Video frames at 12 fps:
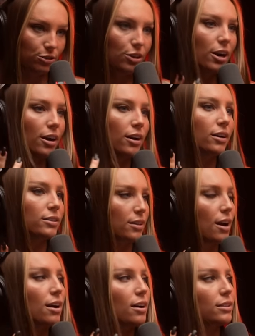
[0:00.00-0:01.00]
drugs,
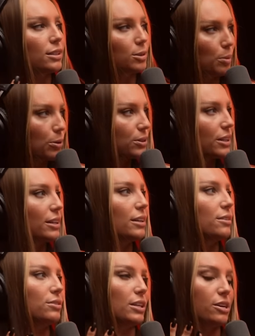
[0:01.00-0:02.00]
guns,
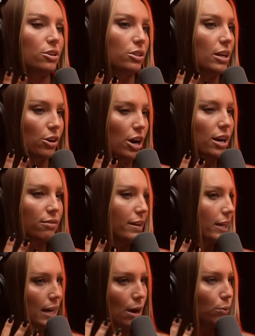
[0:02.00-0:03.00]
explosives. They're kind of
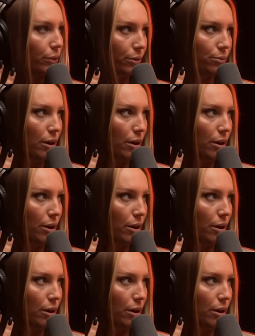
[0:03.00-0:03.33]
hanging out with the